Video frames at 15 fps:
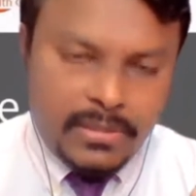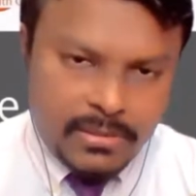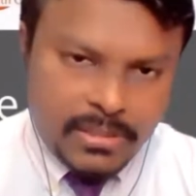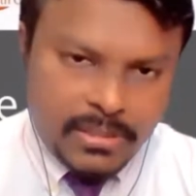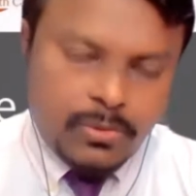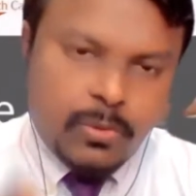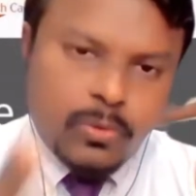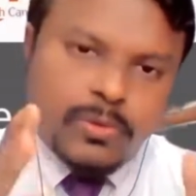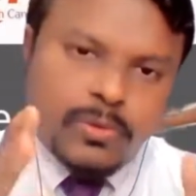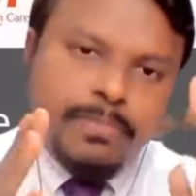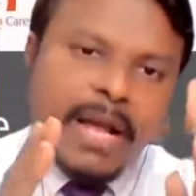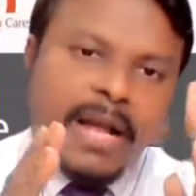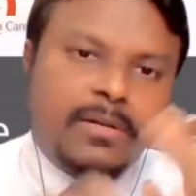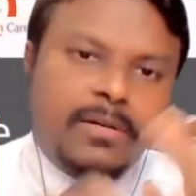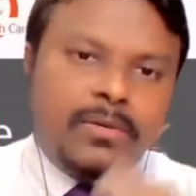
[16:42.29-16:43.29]
just goes
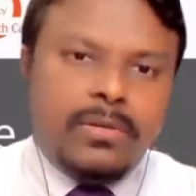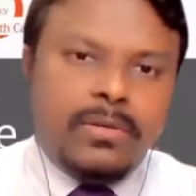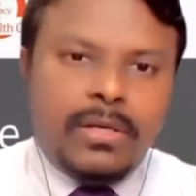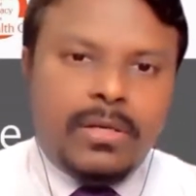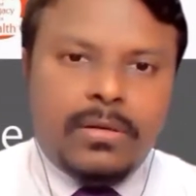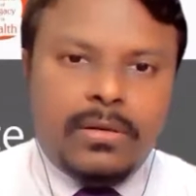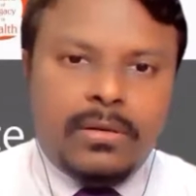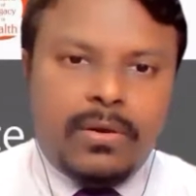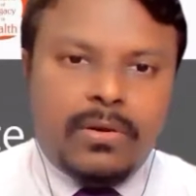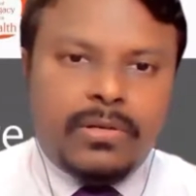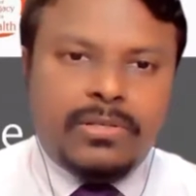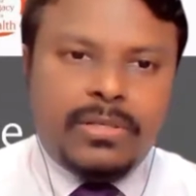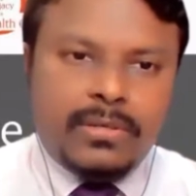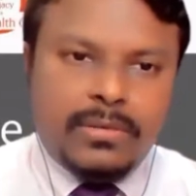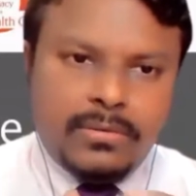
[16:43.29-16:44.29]
back to the
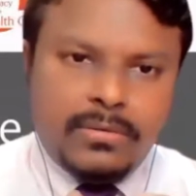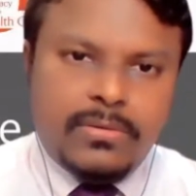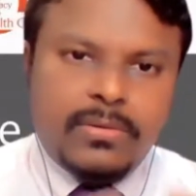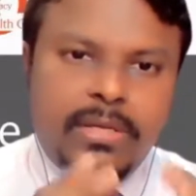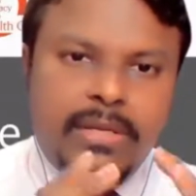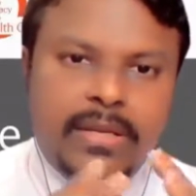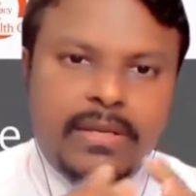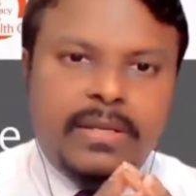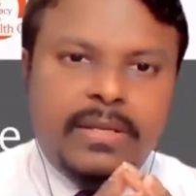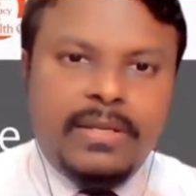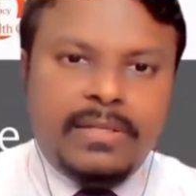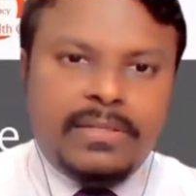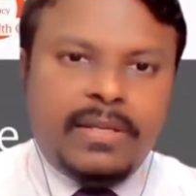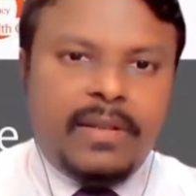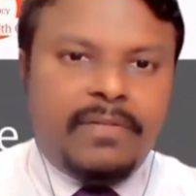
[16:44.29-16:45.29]
origin, to the
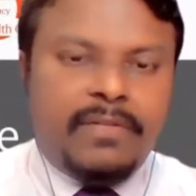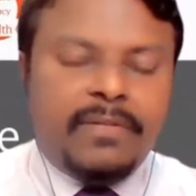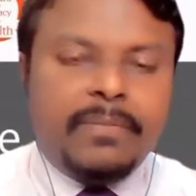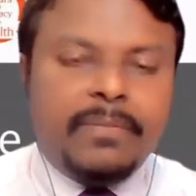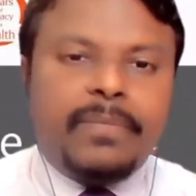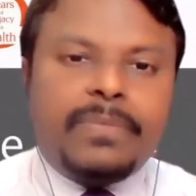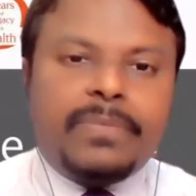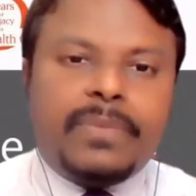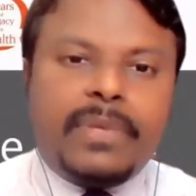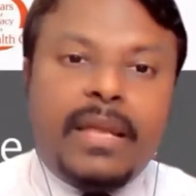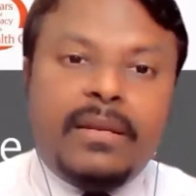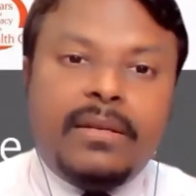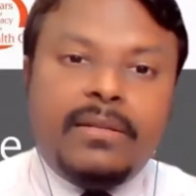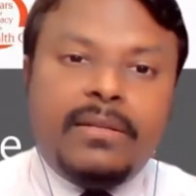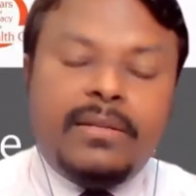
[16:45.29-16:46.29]
kidney itself,
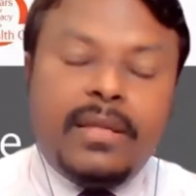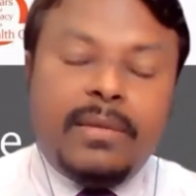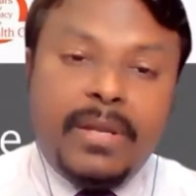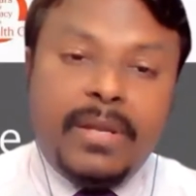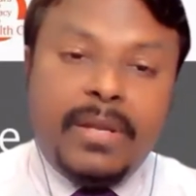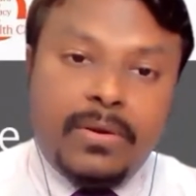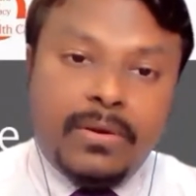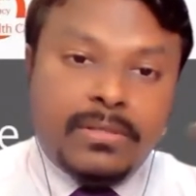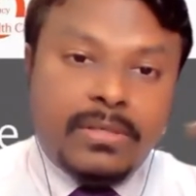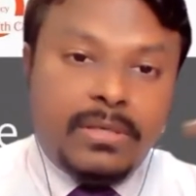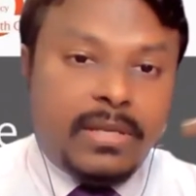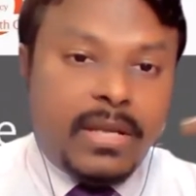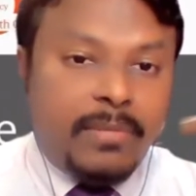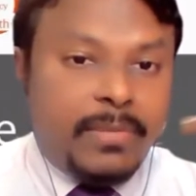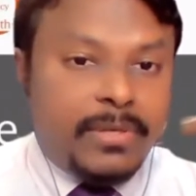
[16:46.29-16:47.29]
and thereby
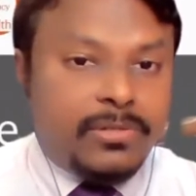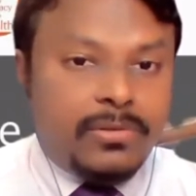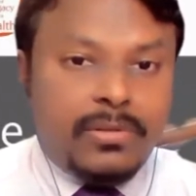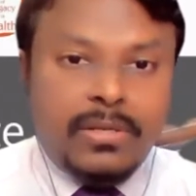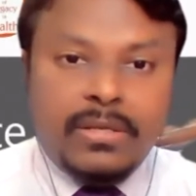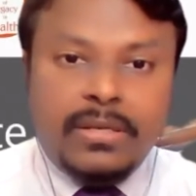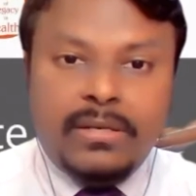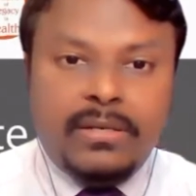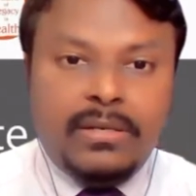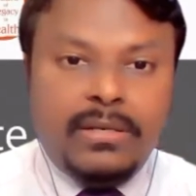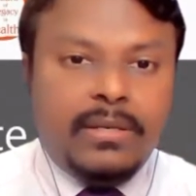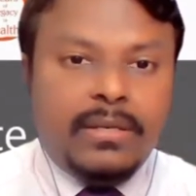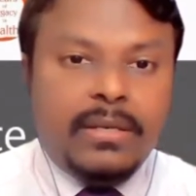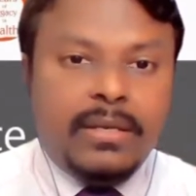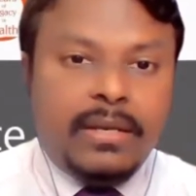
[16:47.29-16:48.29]
causing damage to the
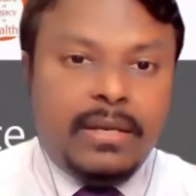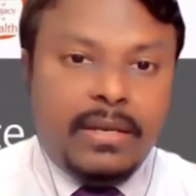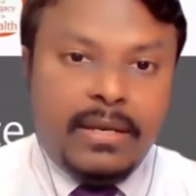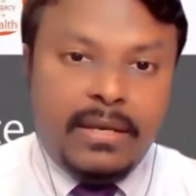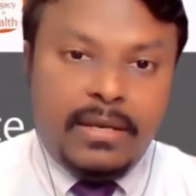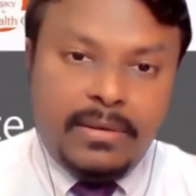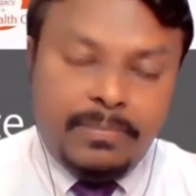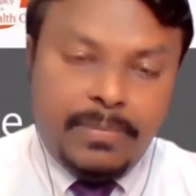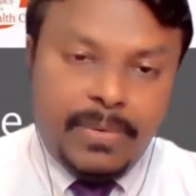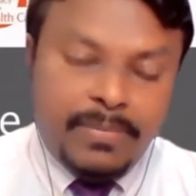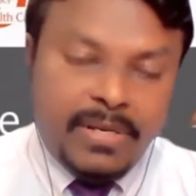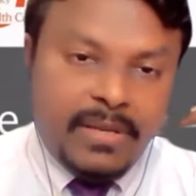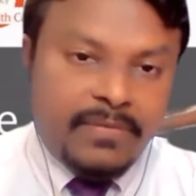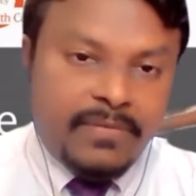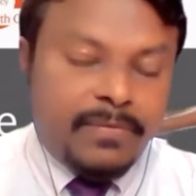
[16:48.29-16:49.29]
kidney. And
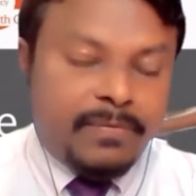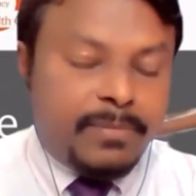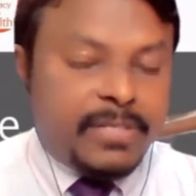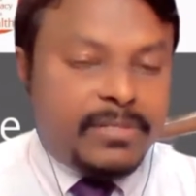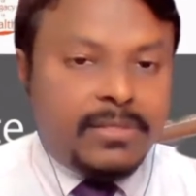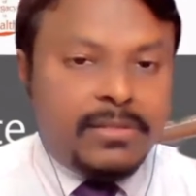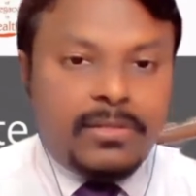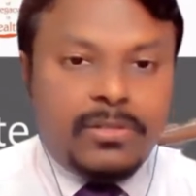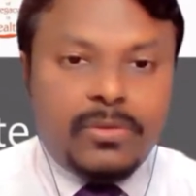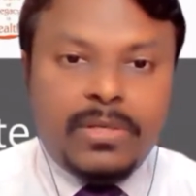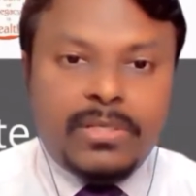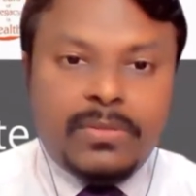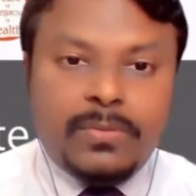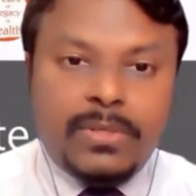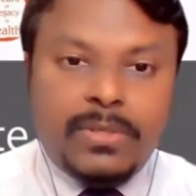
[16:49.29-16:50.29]
people have presented
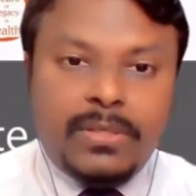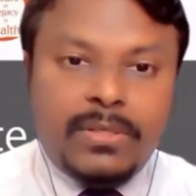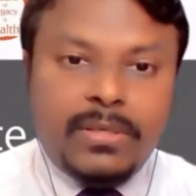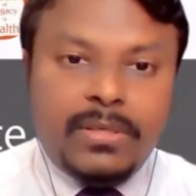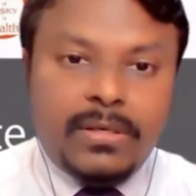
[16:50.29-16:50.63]
to us with